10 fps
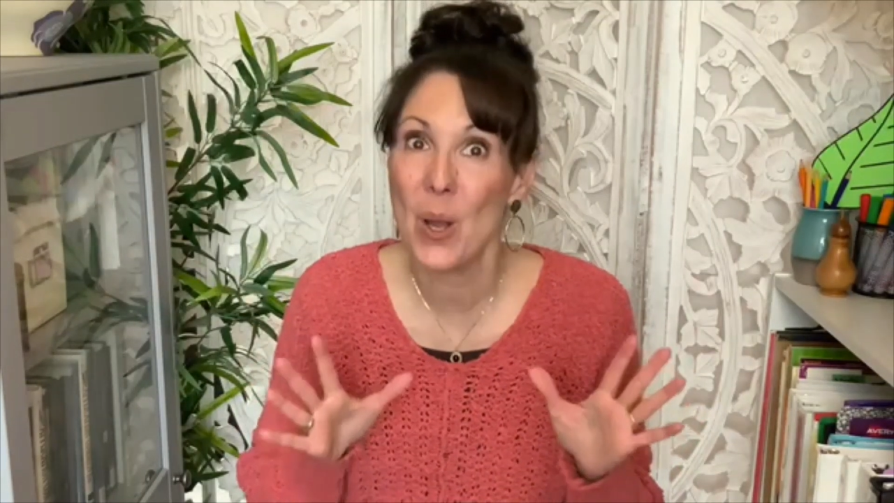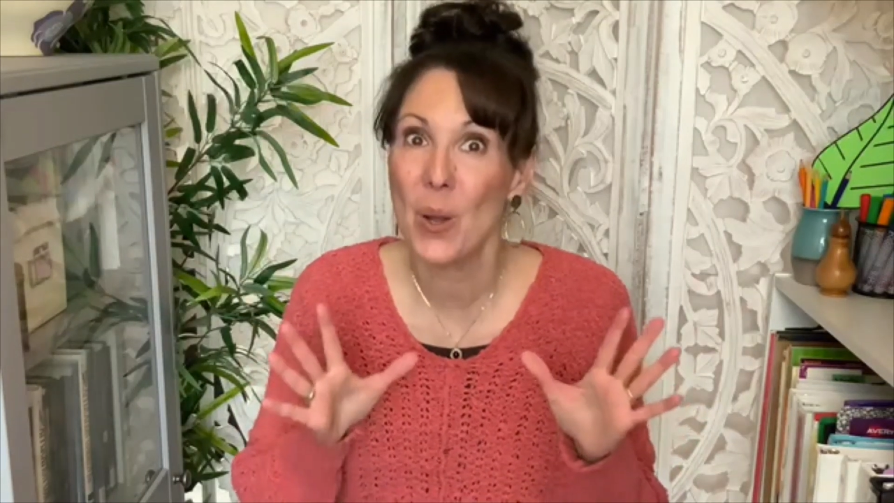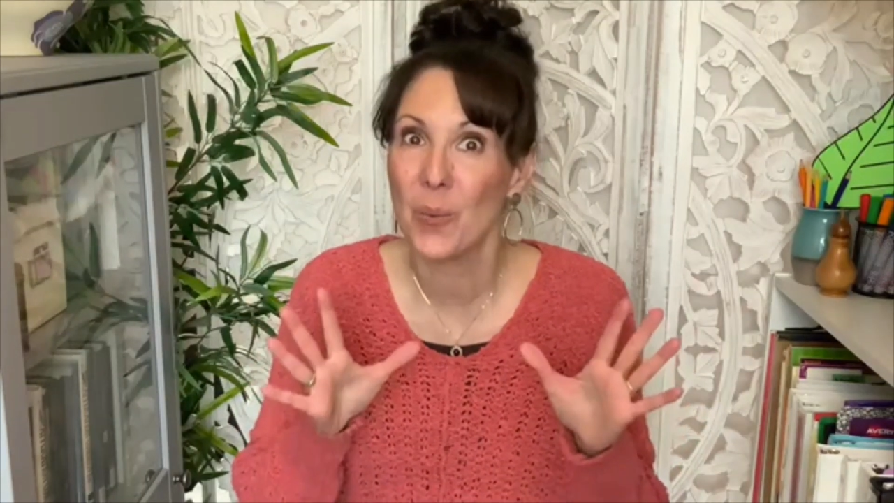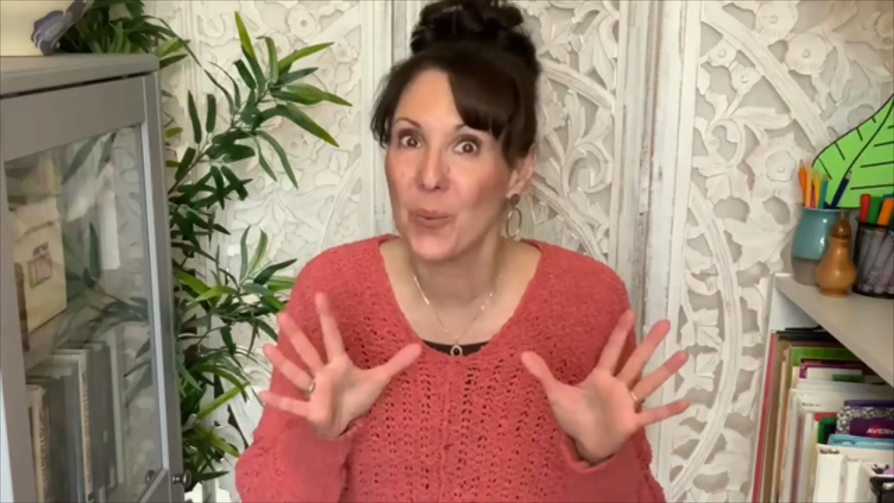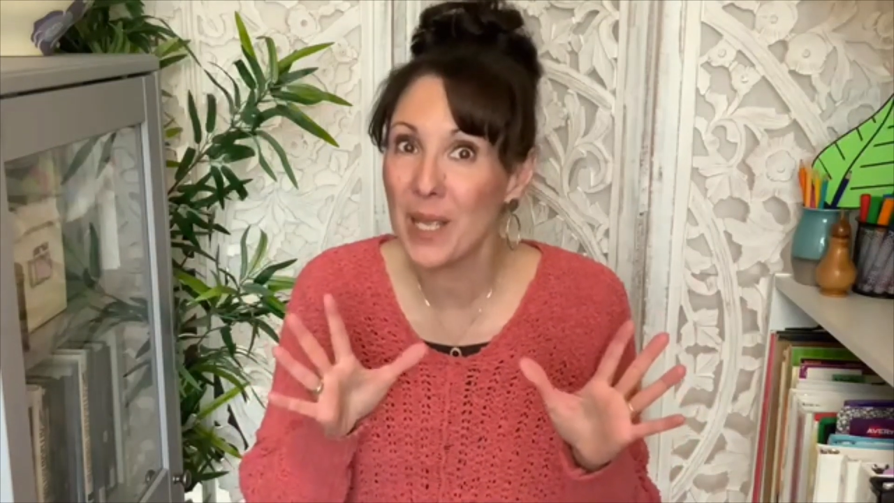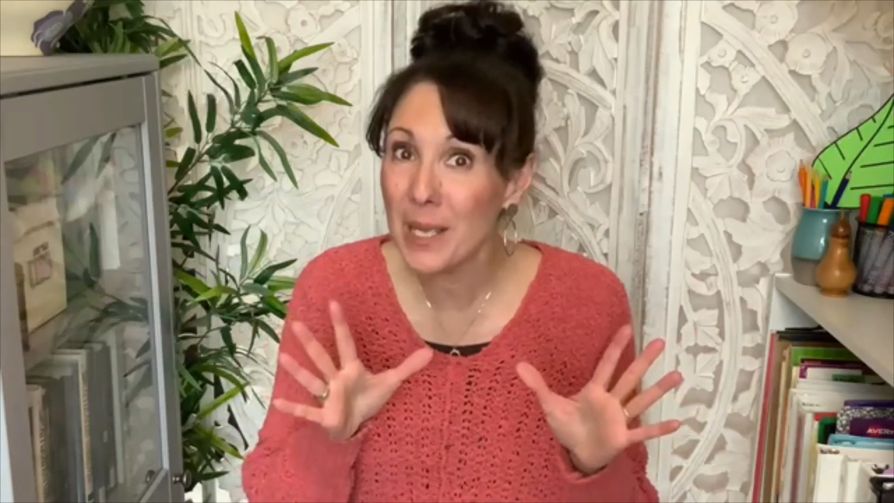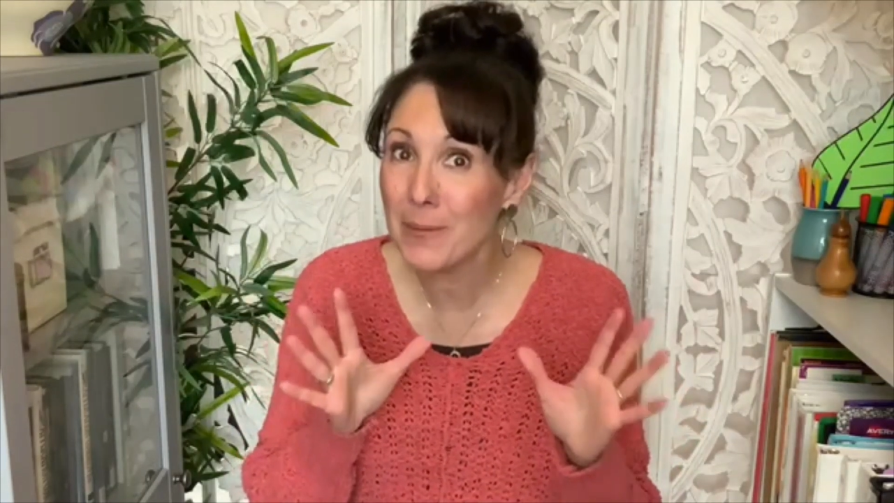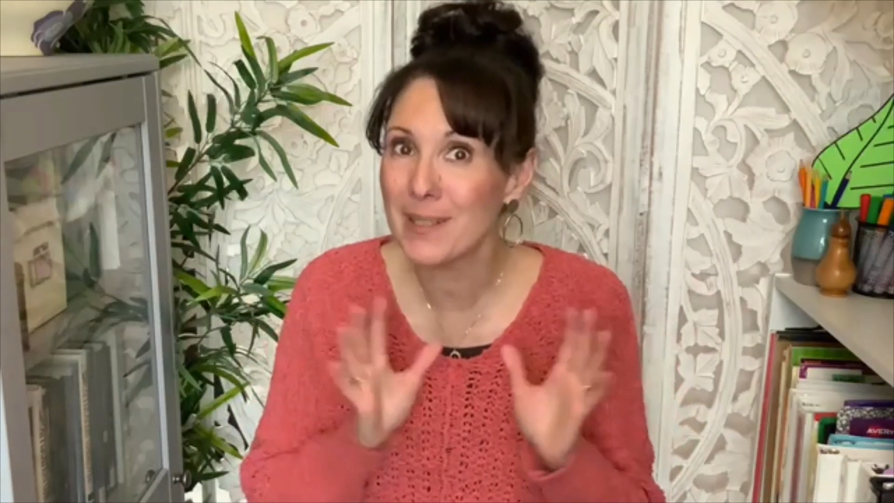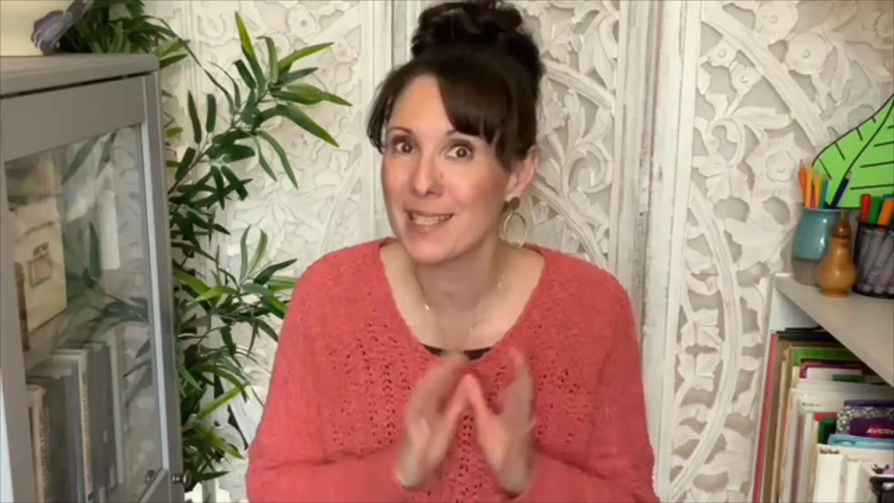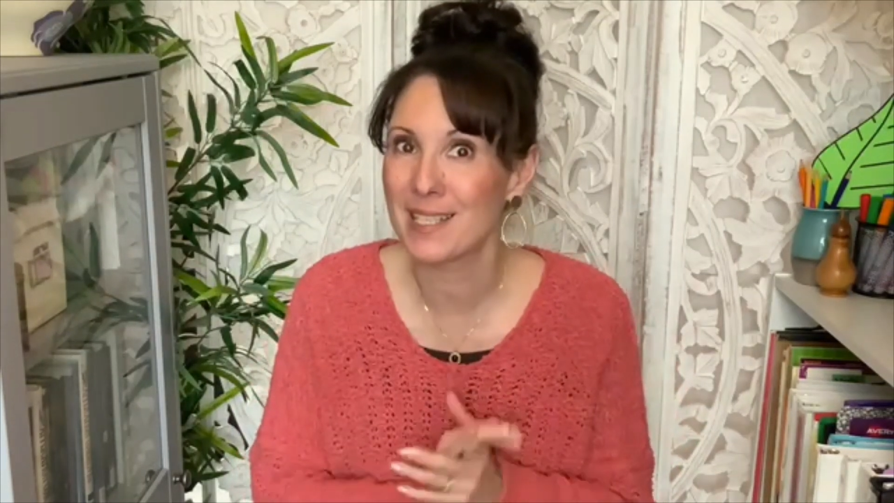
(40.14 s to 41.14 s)
we
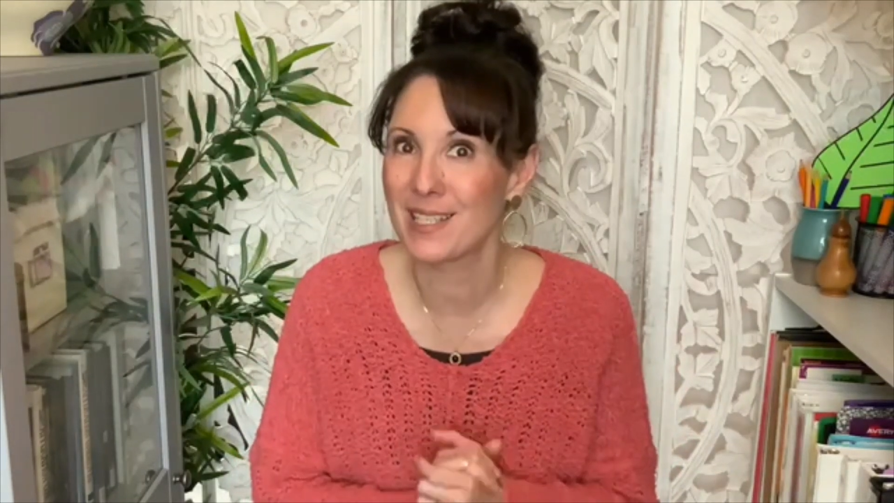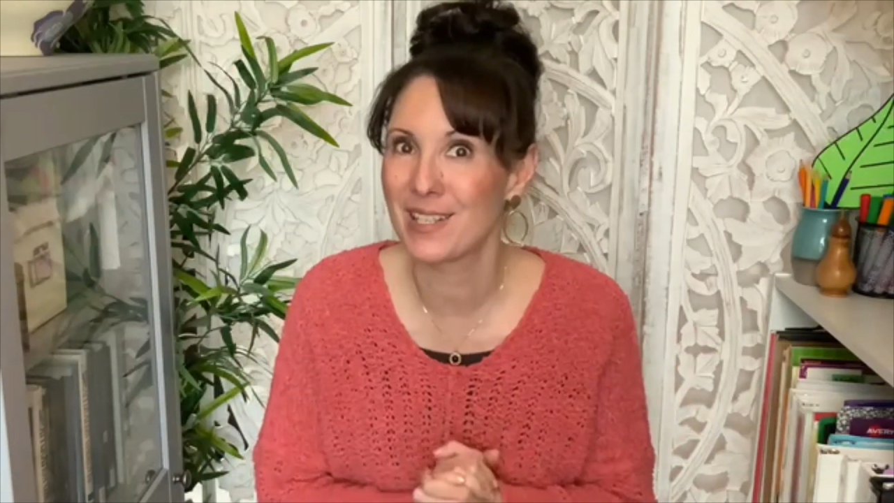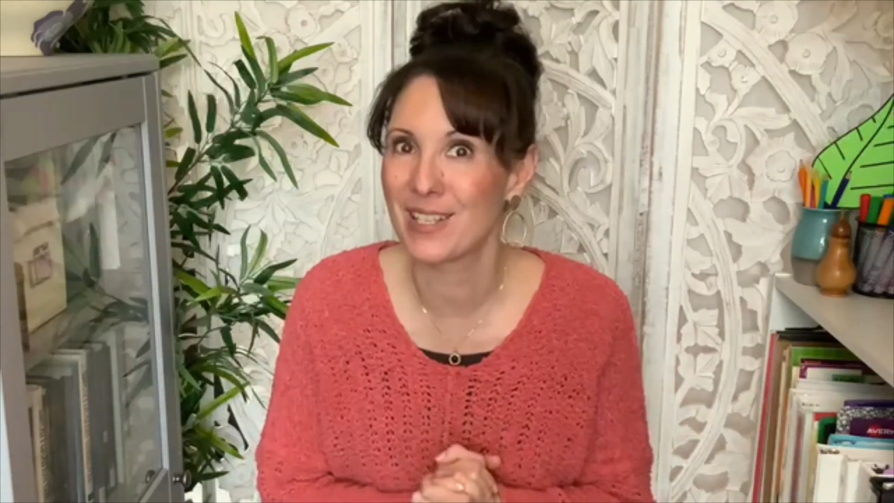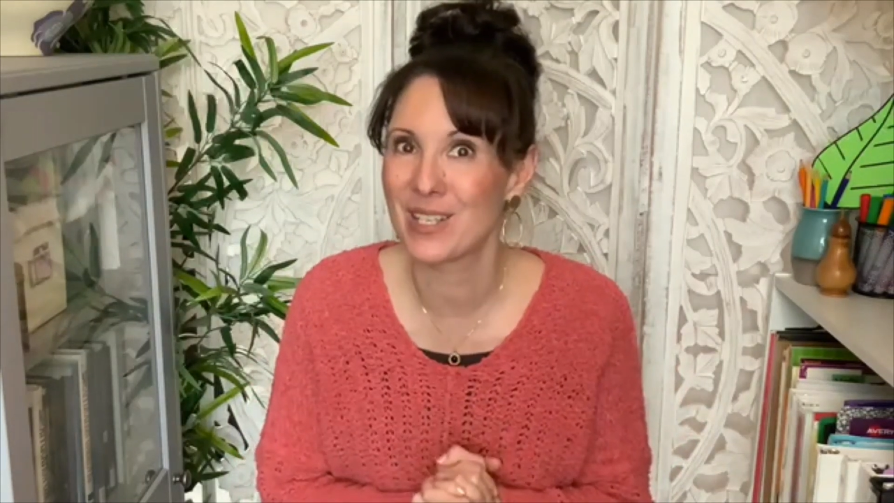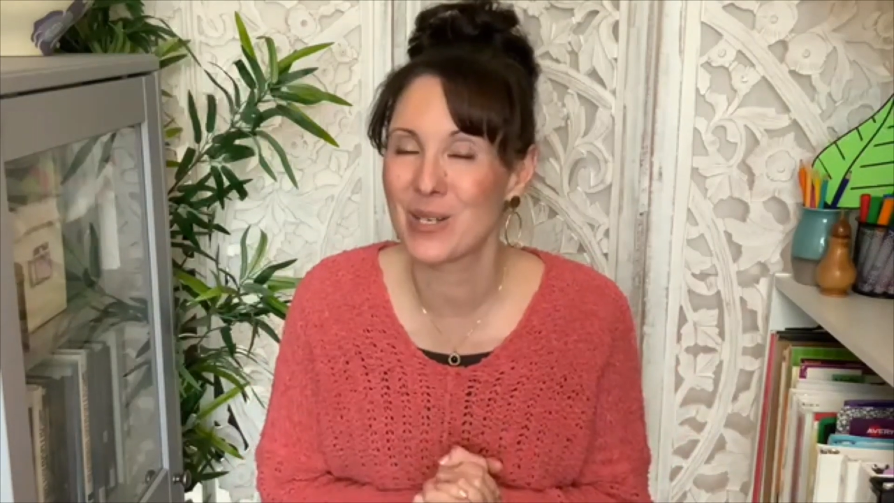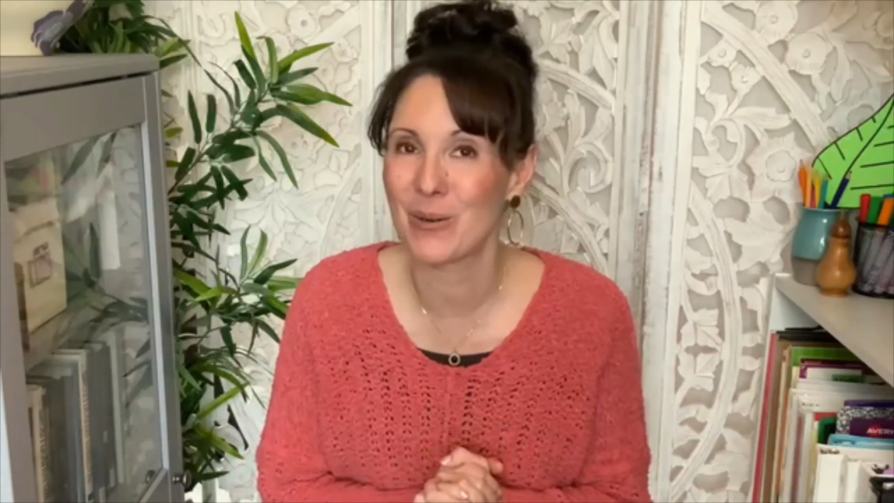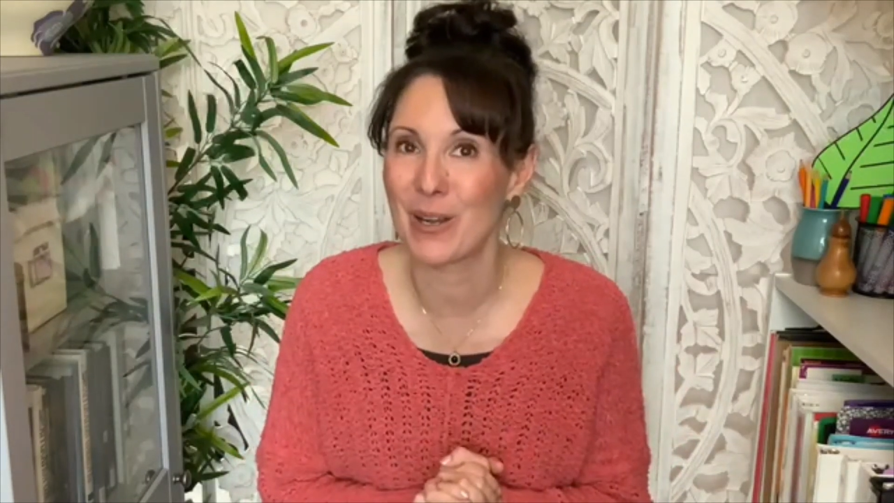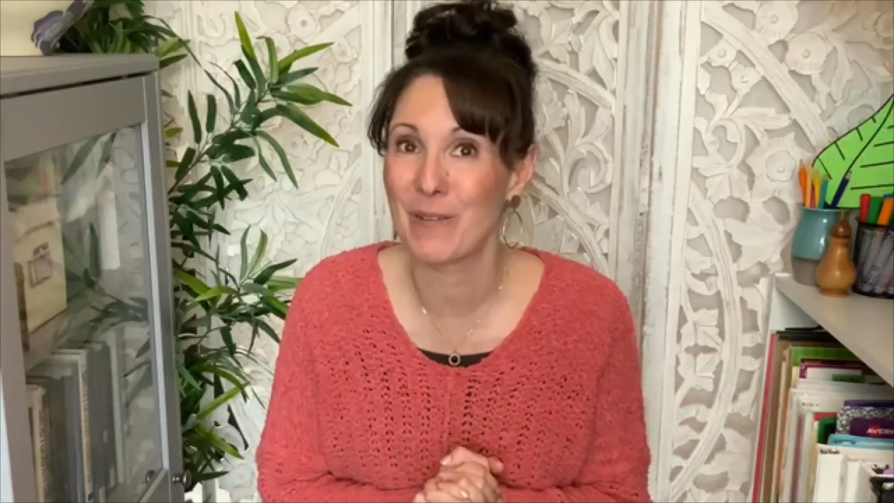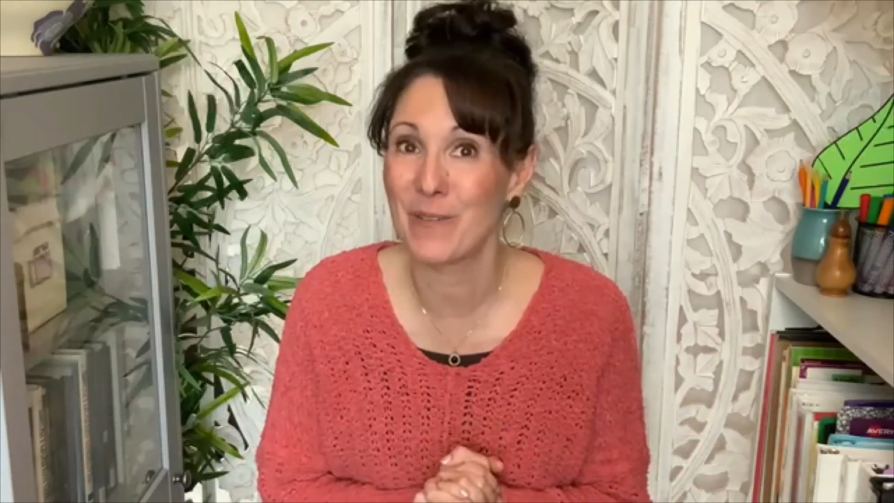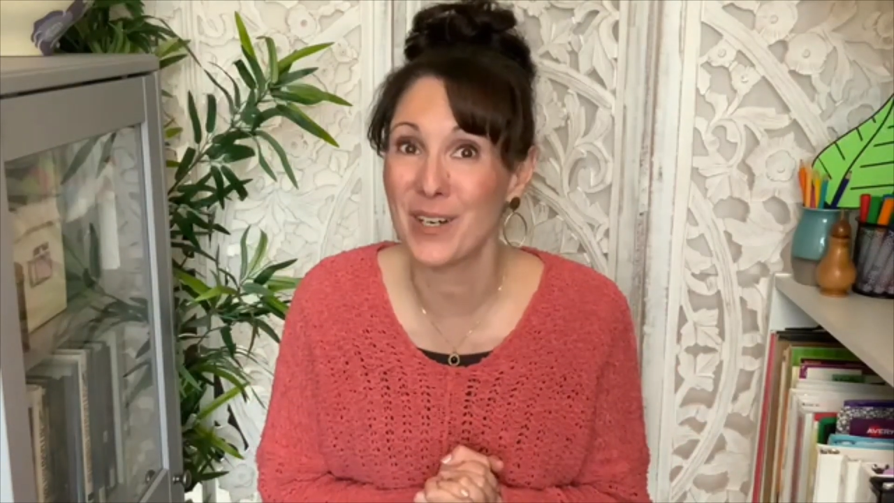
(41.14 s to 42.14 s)
will listen to the story
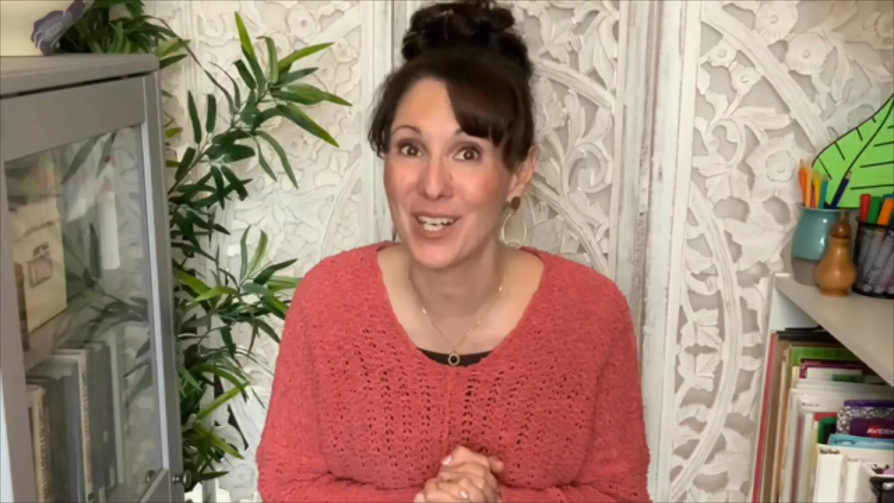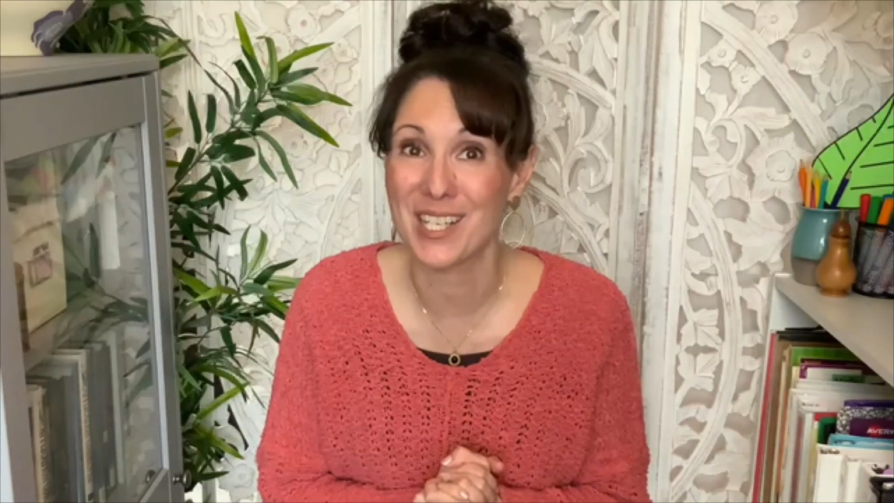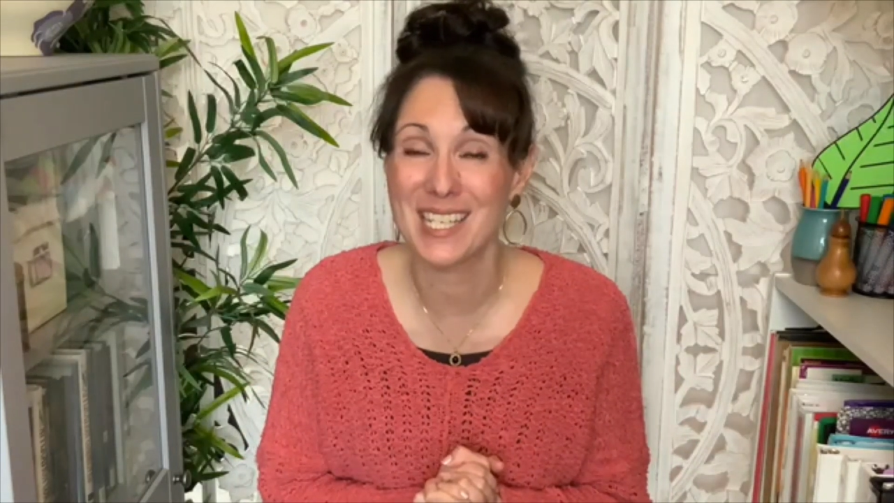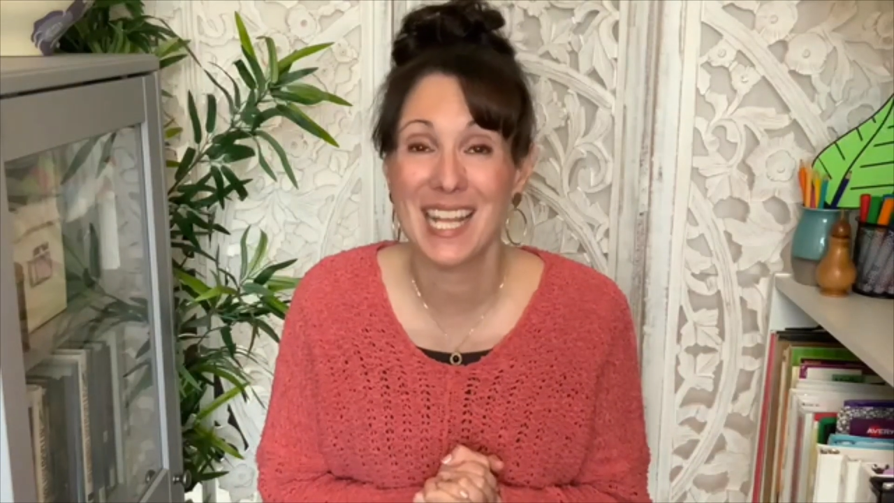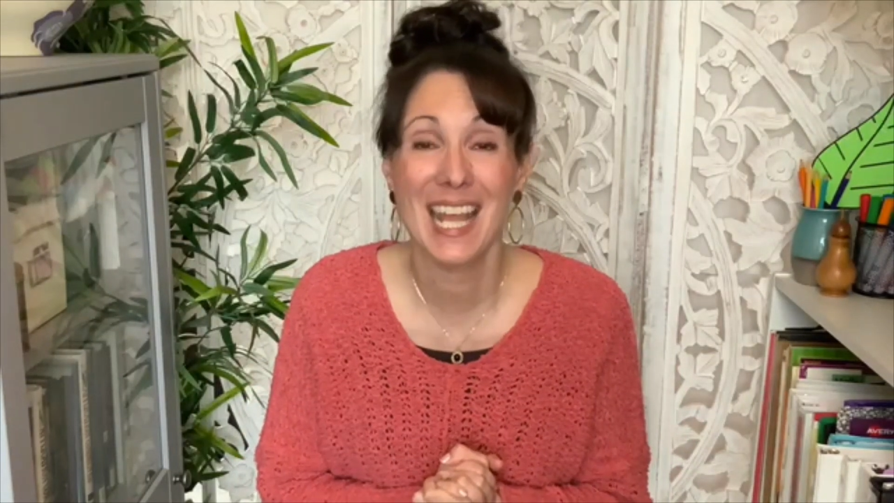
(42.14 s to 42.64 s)
first.